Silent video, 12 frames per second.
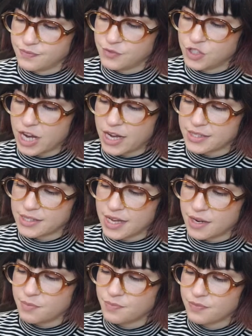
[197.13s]
Jack
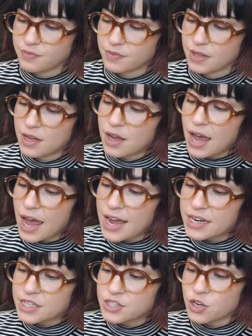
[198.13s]
said.
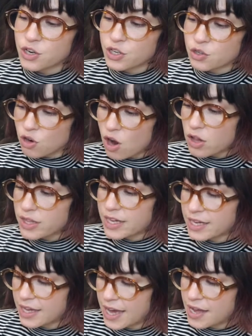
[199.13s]
Annie started crawling
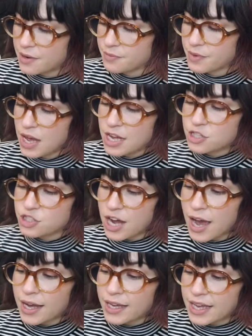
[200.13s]
again.
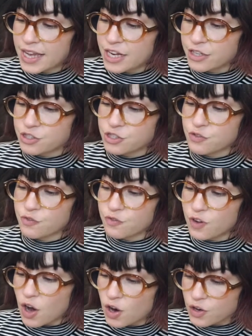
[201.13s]
Jack inched
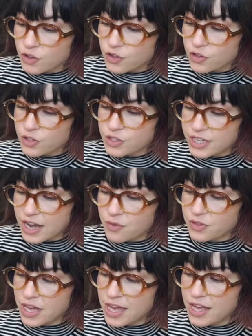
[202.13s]
farther
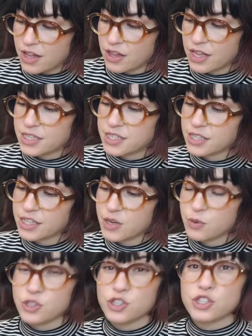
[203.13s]
down the hill until he
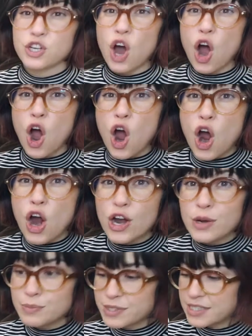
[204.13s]
was just
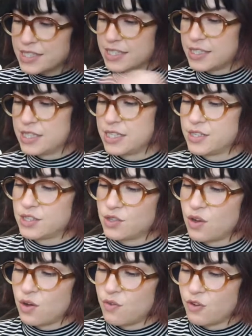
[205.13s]
arm's distance
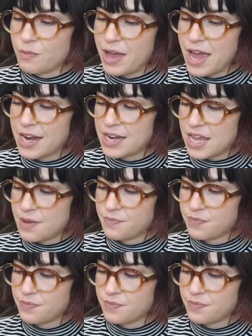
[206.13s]
from Annie.